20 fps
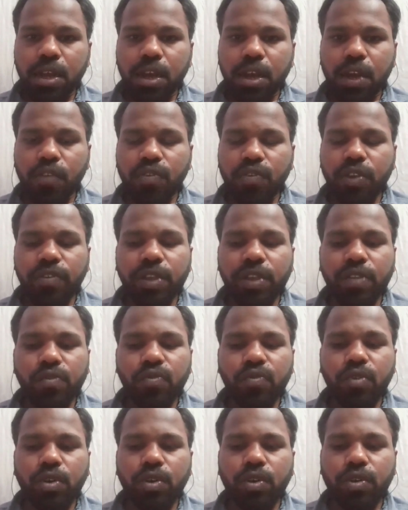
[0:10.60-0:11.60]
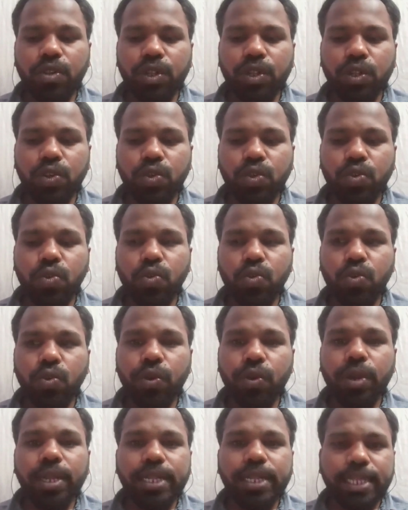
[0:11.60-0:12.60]
We will walk through
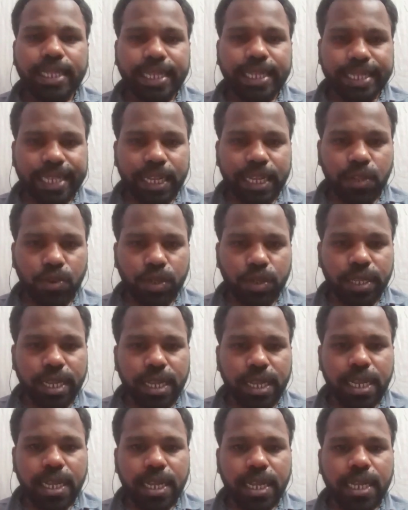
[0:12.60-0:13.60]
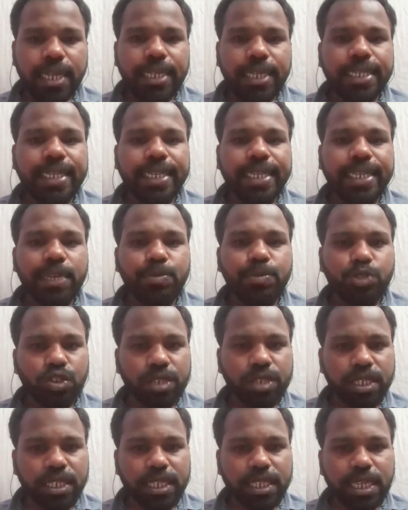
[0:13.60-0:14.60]
data loading, data
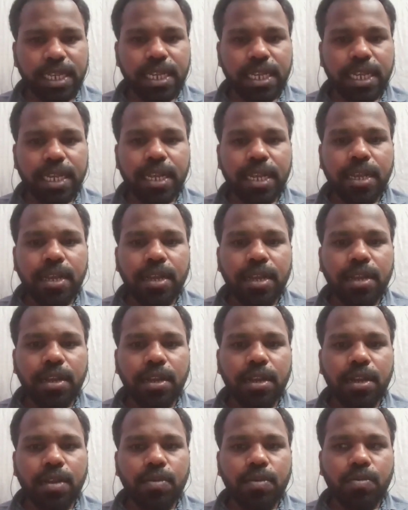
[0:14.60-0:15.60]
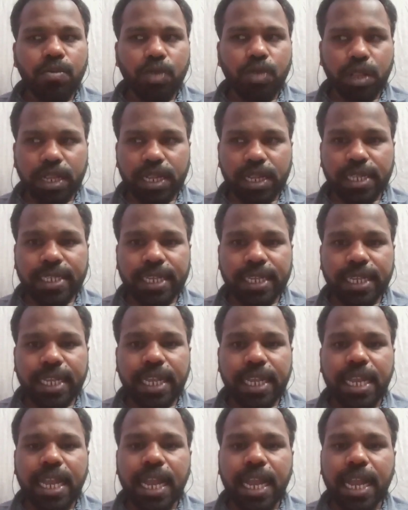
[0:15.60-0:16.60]
processing, model
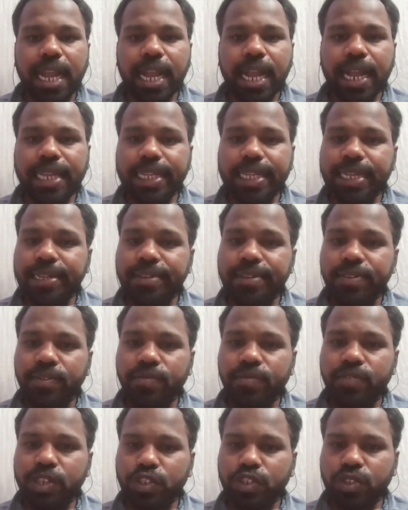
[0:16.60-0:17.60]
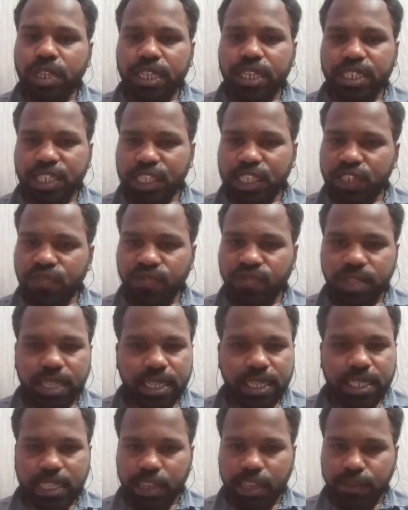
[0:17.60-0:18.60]
training, and visualization with
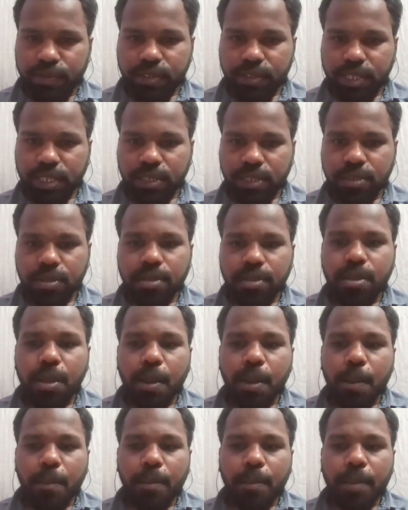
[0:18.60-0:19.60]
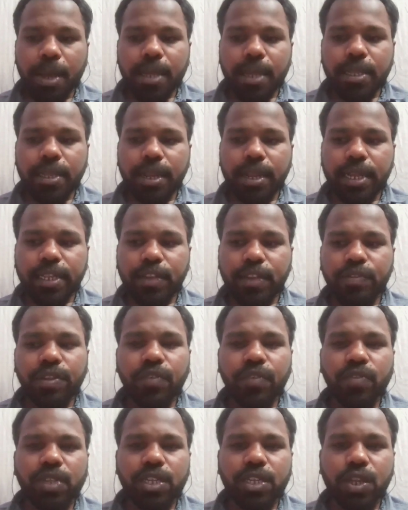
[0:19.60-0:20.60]
the graphs. By the end of
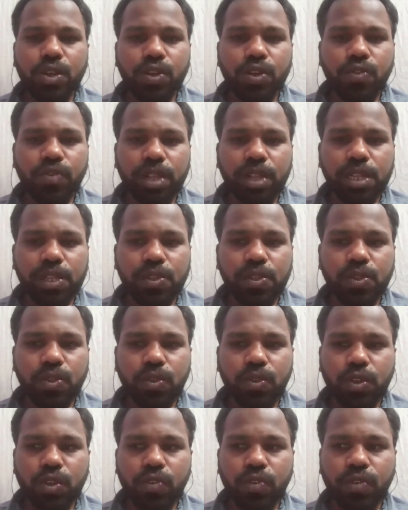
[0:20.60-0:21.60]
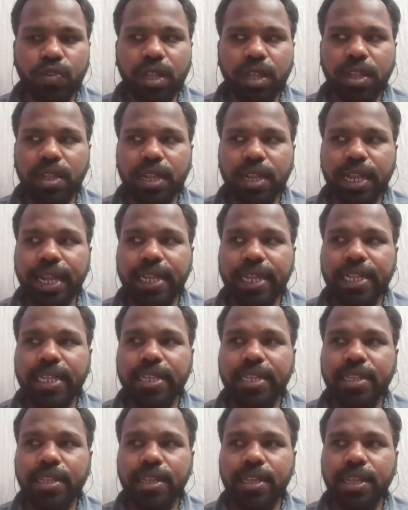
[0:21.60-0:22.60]
the video, you will get
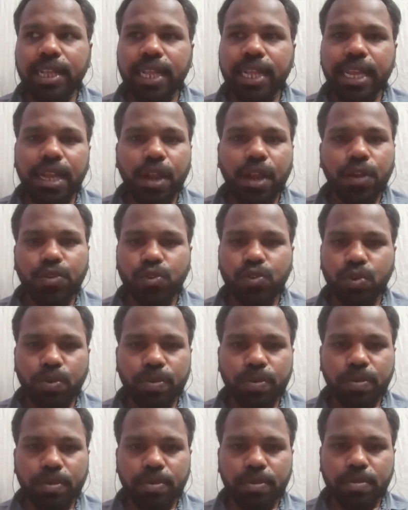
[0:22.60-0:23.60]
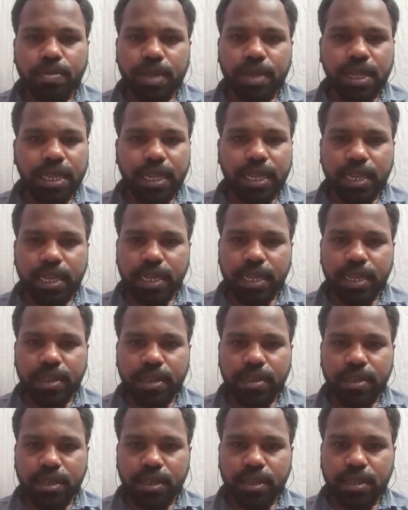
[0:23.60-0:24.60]
like how to build a
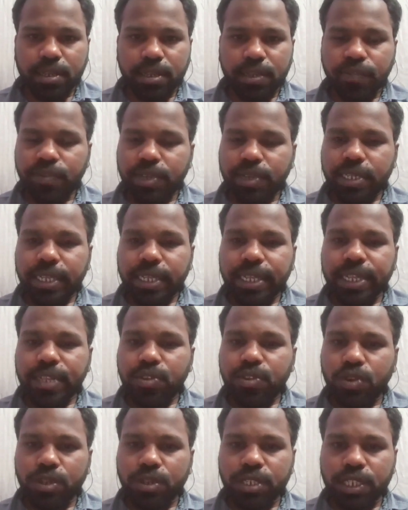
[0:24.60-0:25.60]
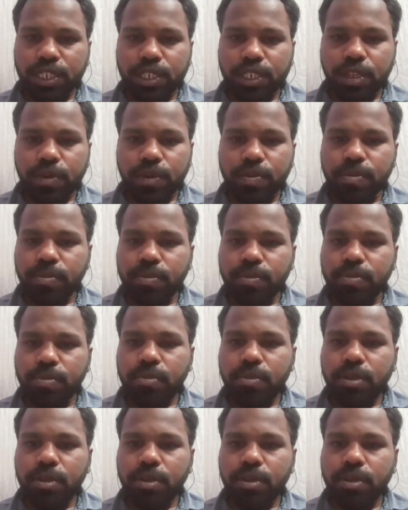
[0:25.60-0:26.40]
credit code system